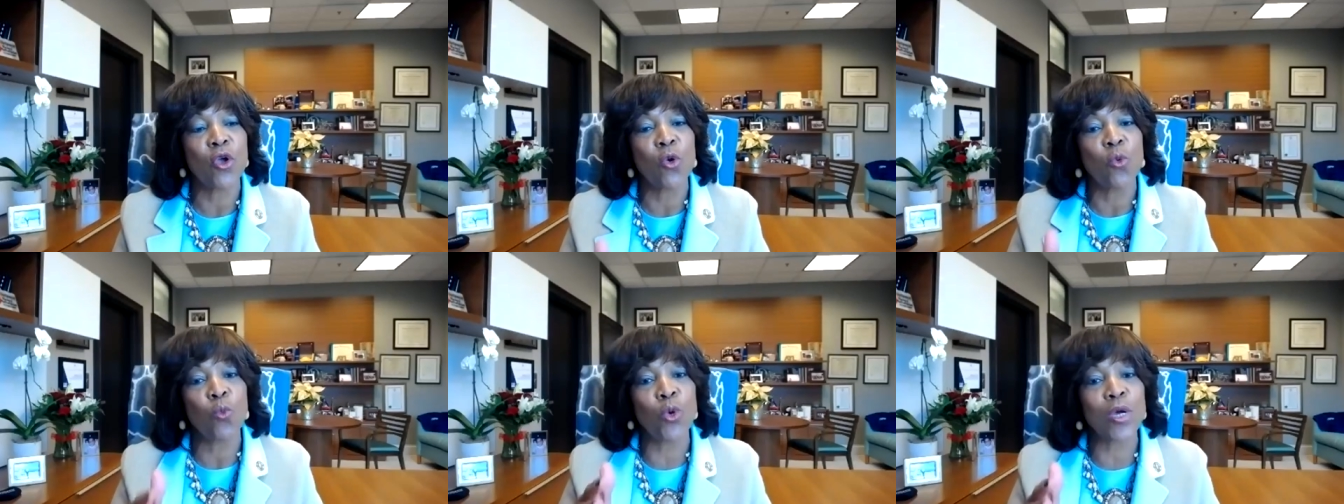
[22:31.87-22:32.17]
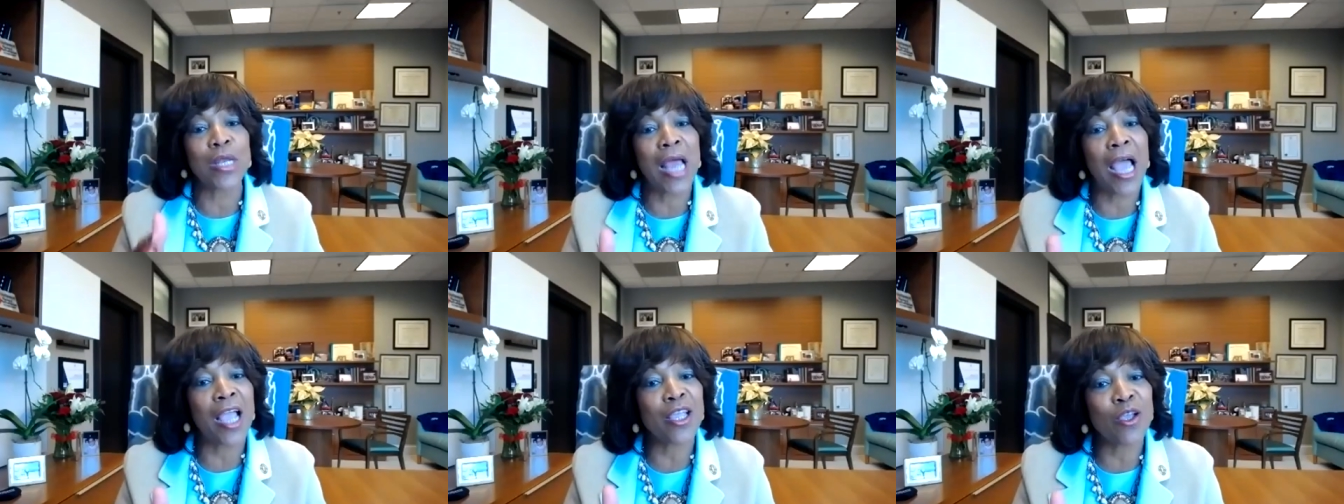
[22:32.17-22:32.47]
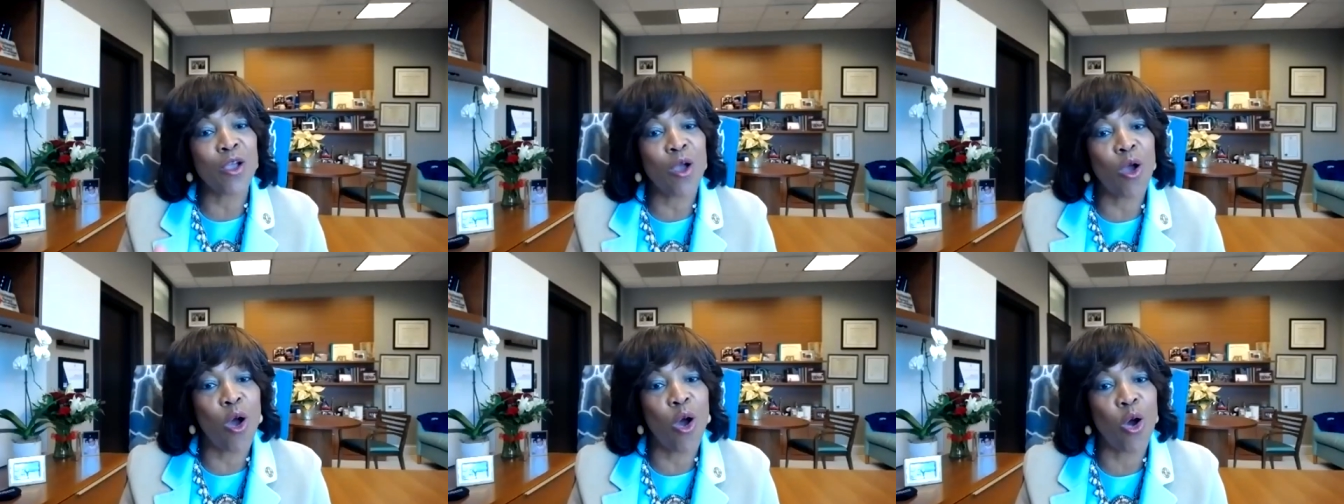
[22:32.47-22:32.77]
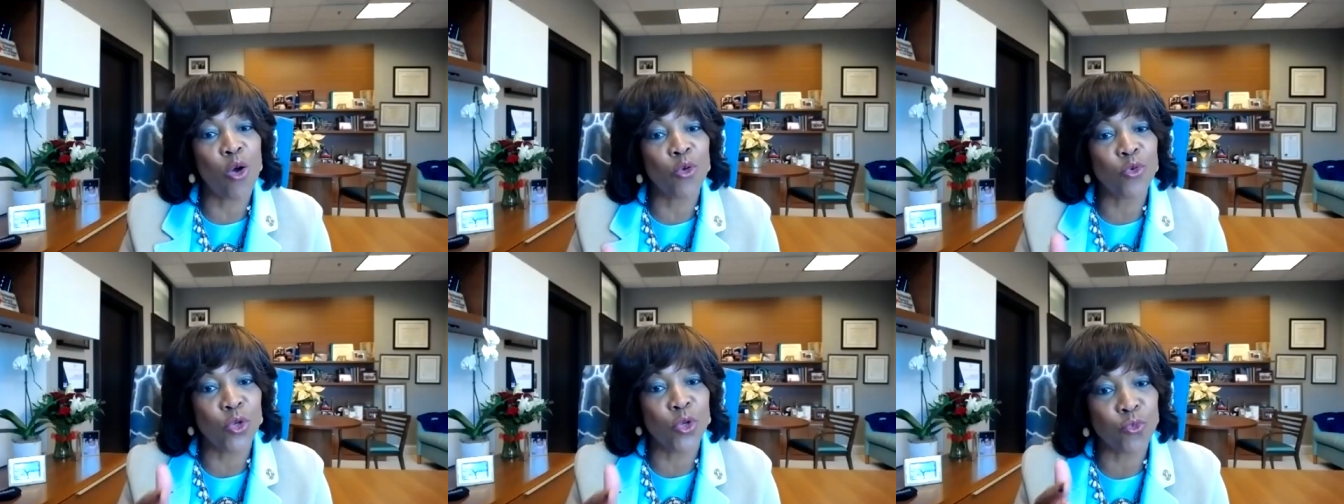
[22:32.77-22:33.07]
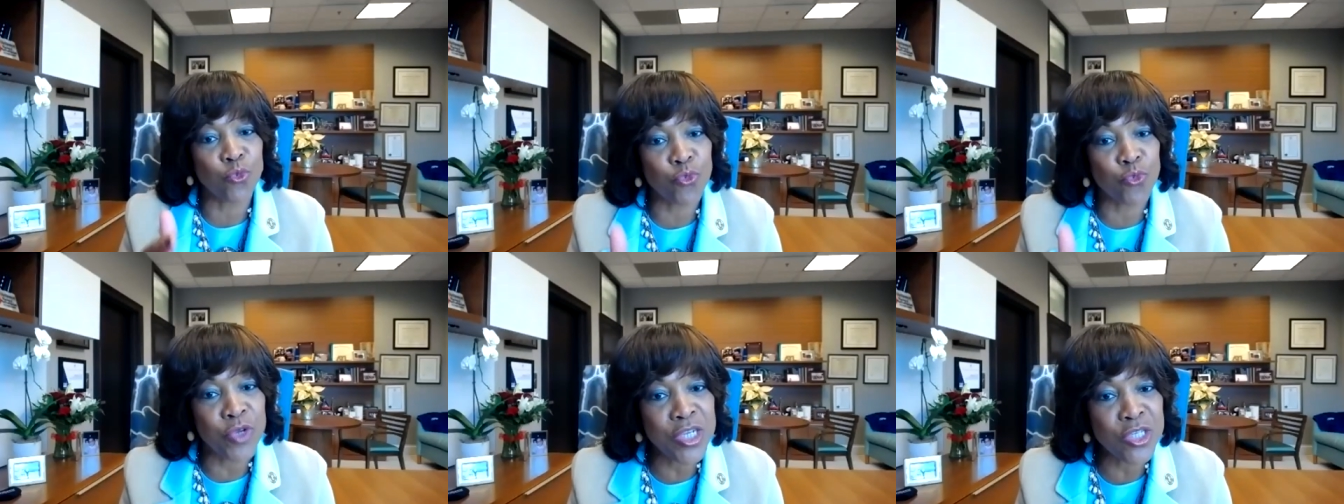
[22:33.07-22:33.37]
what I call the
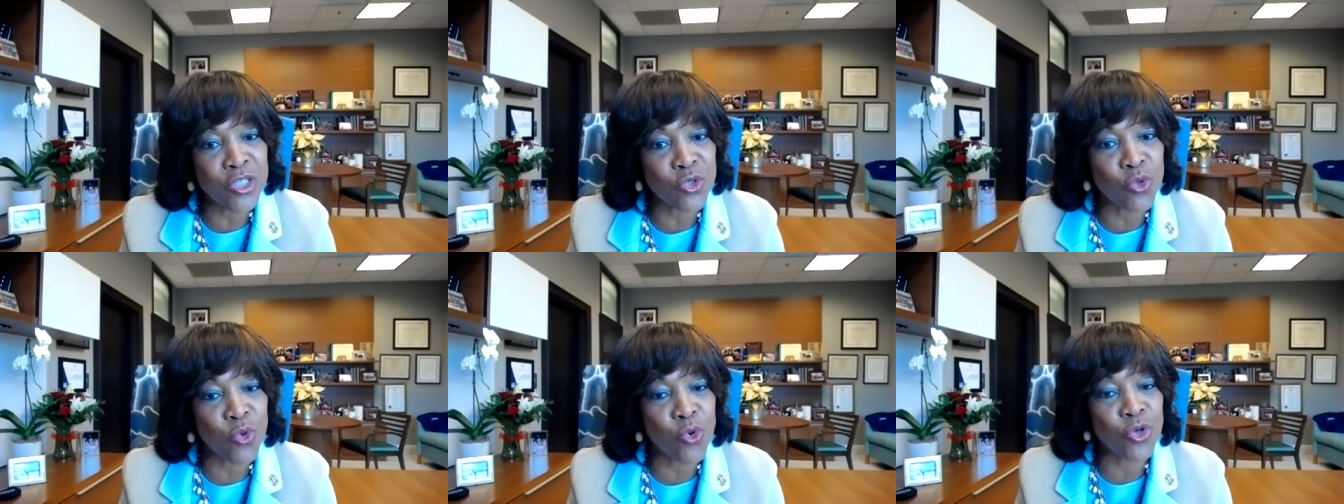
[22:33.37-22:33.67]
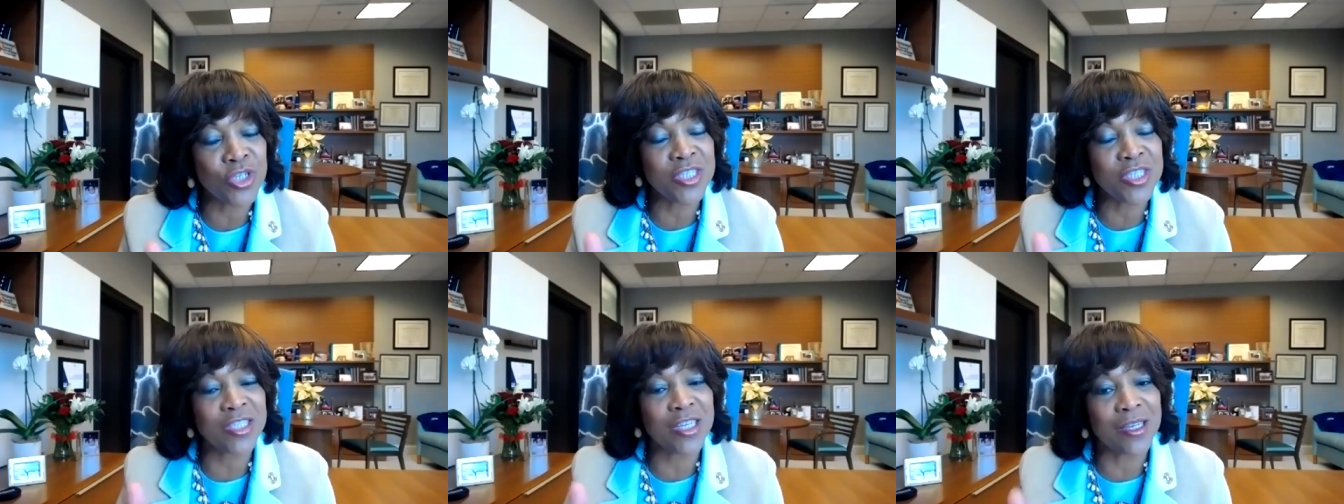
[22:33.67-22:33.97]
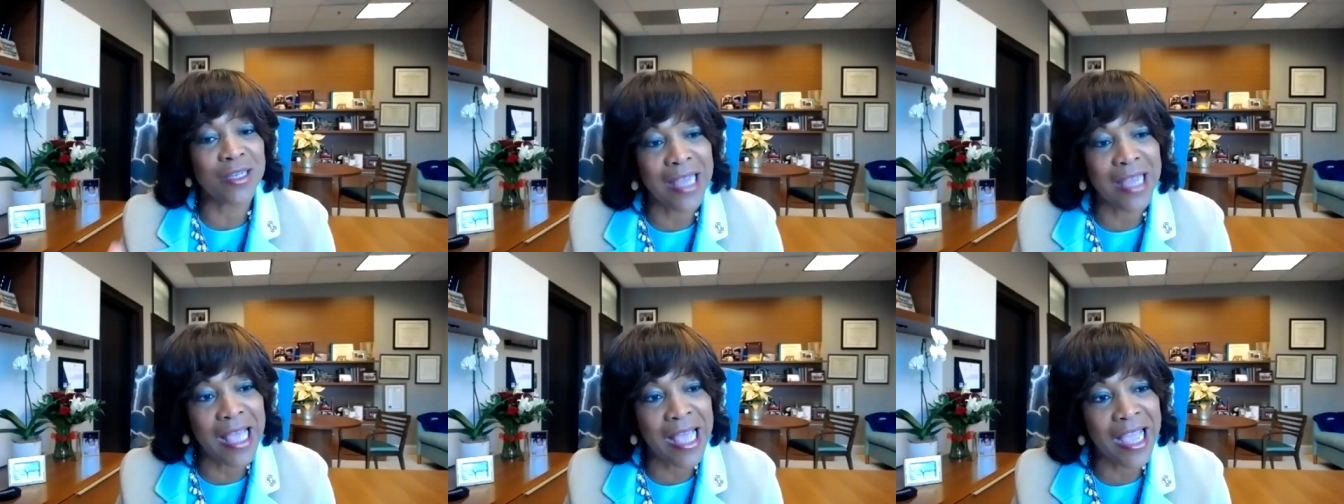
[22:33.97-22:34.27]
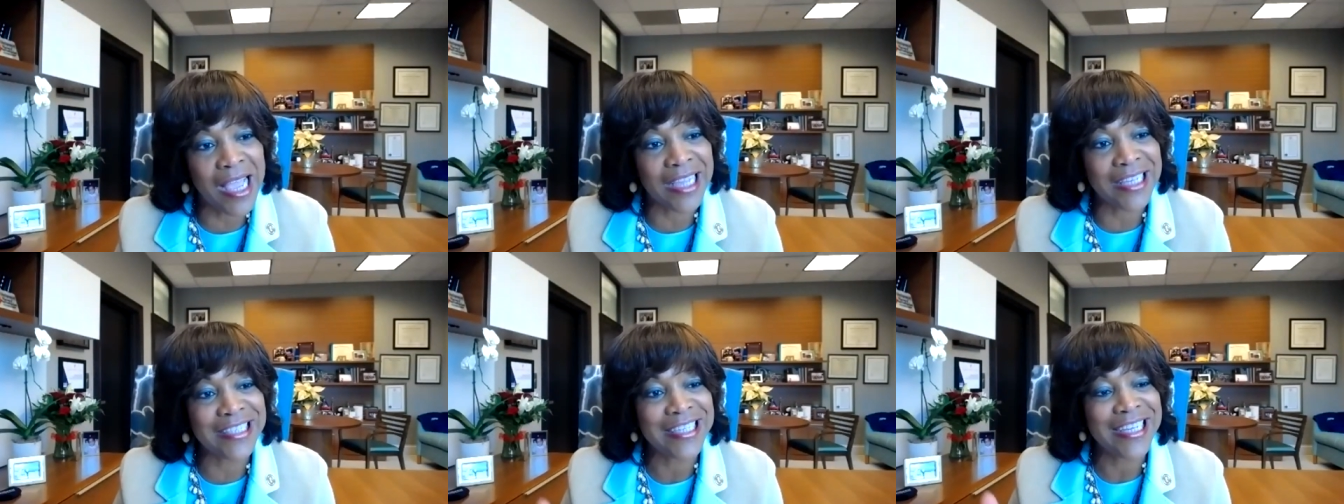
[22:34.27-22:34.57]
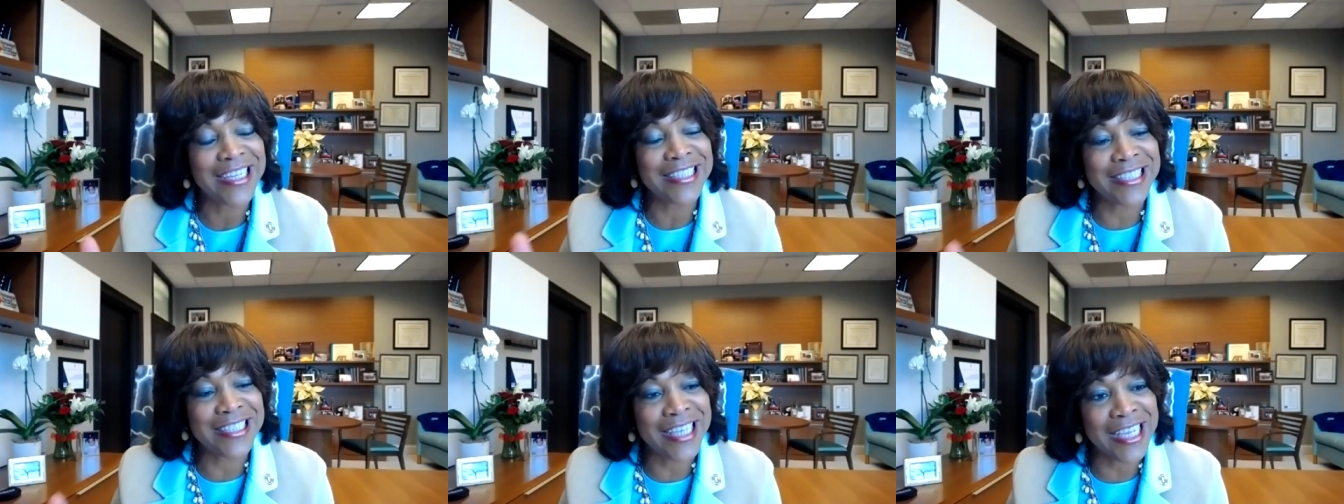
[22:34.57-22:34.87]
resource aligned
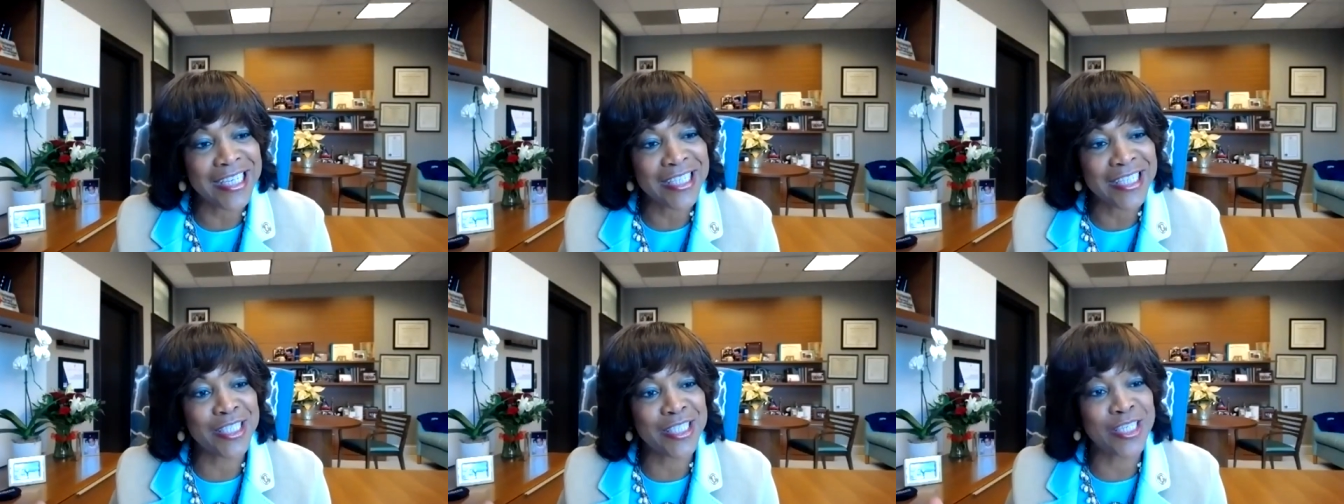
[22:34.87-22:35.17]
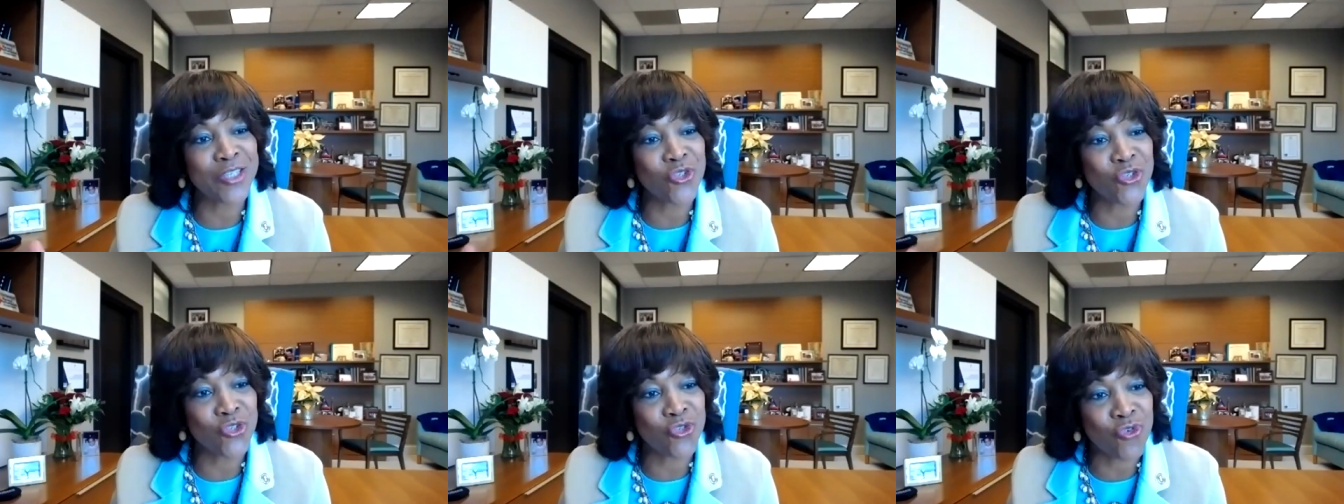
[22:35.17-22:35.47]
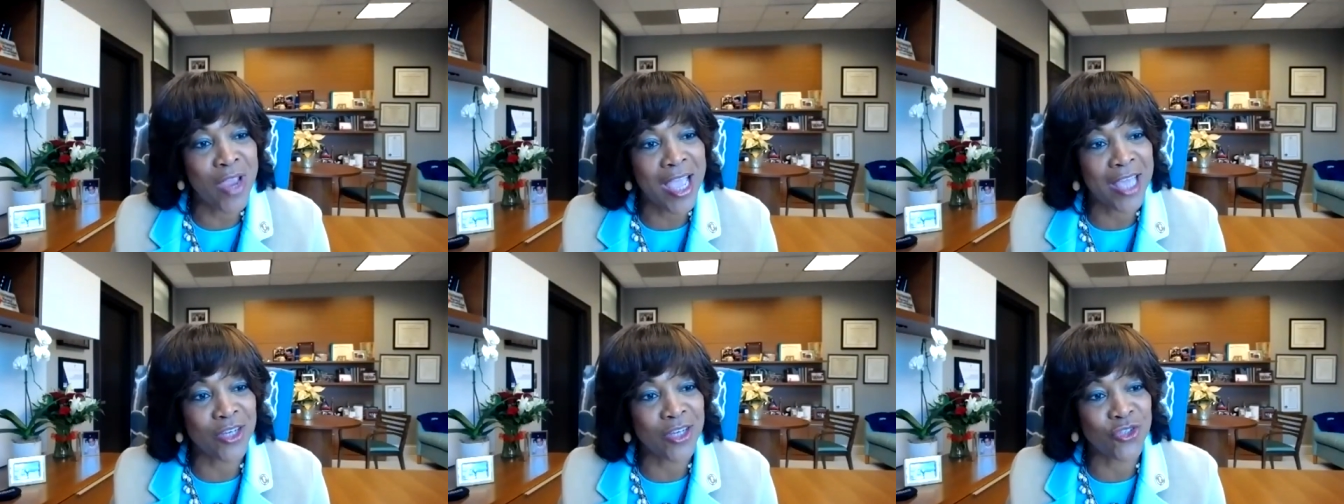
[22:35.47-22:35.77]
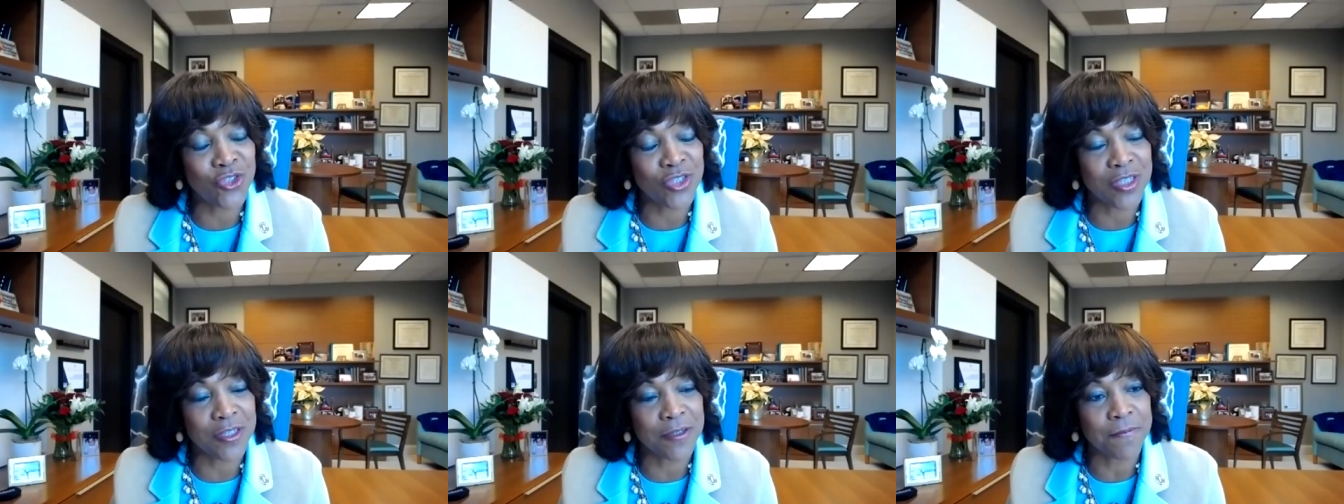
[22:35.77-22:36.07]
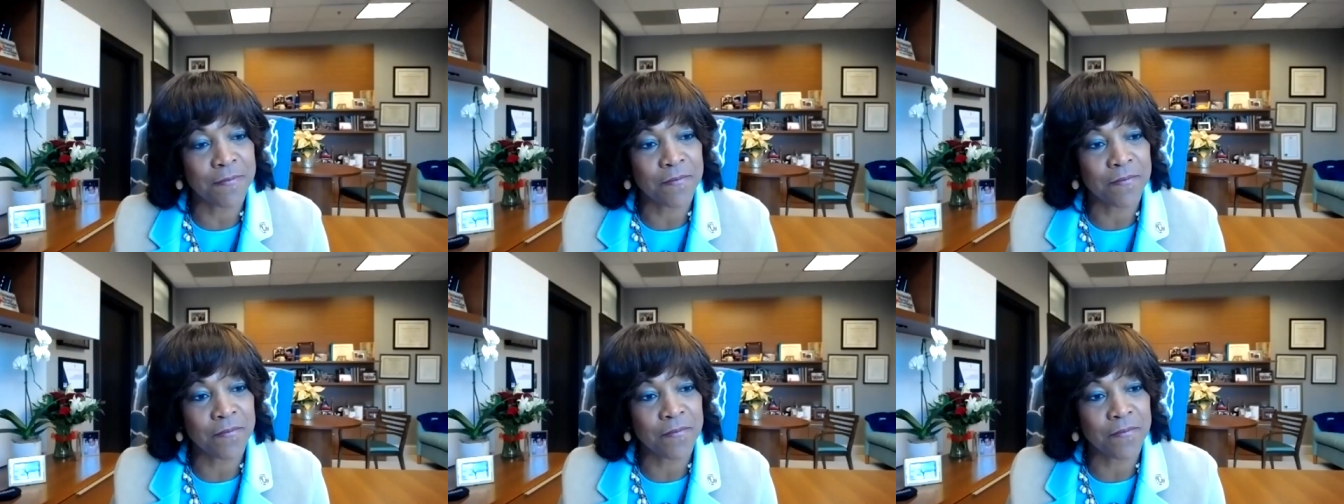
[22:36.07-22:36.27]
testing strategy.